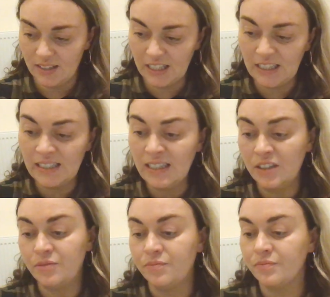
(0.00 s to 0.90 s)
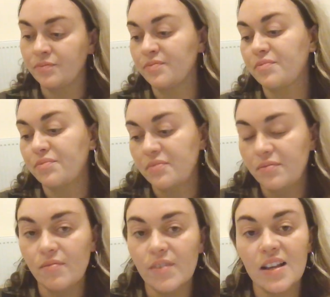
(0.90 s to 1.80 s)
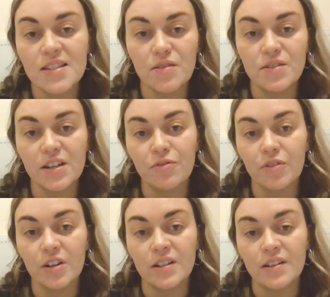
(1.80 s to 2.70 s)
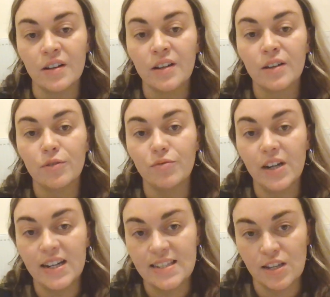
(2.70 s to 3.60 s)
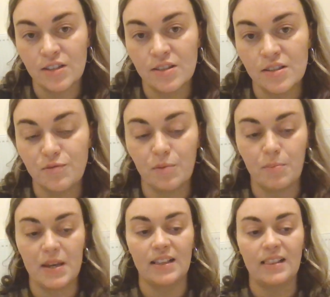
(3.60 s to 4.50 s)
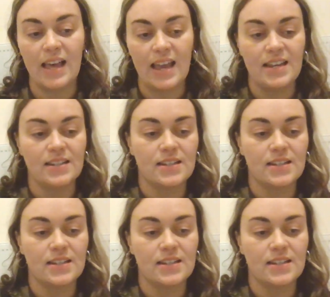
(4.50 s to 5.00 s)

coat. So different reasons for being late